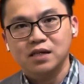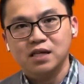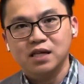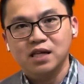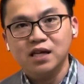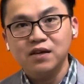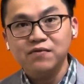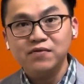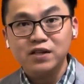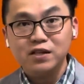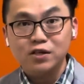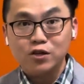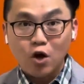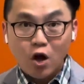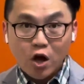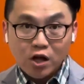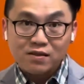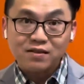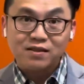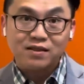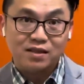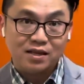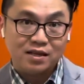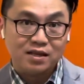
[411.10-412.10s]
Even
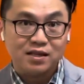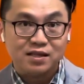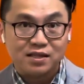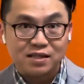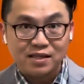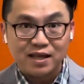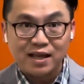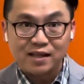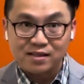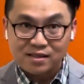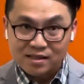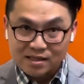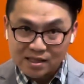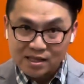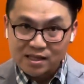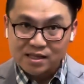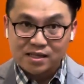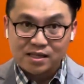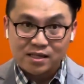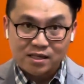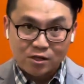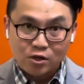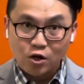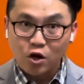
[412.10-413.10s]
God thinks that this
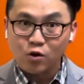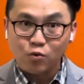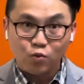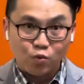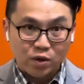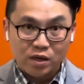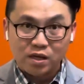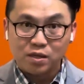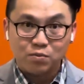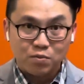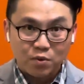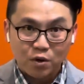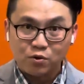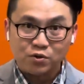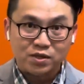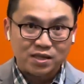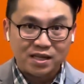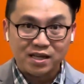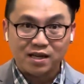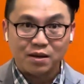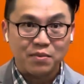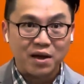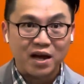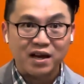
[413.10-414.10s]
is not worth
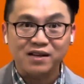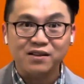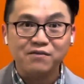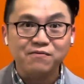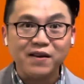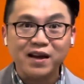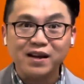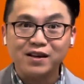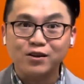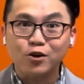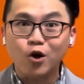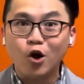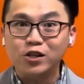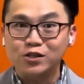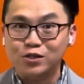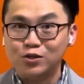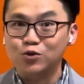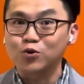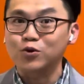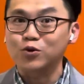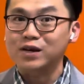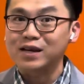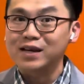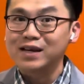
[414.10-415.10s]
boasting about. In fact, God
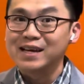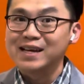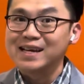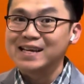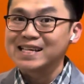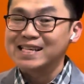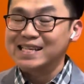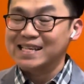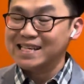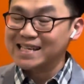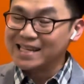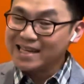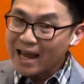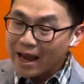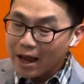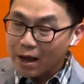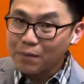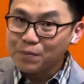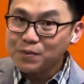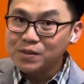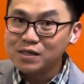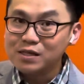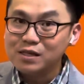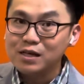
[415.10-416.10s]
took
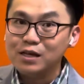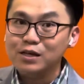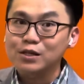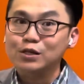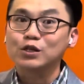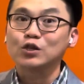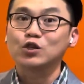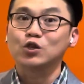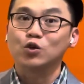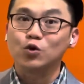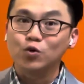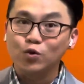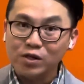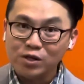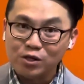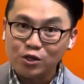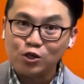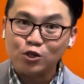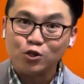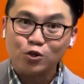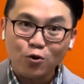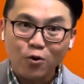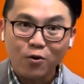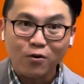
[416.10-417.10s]
steps to
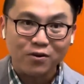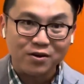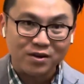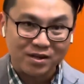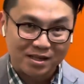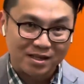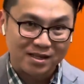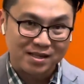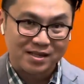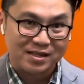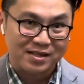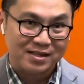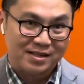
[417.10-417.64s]
ensure it.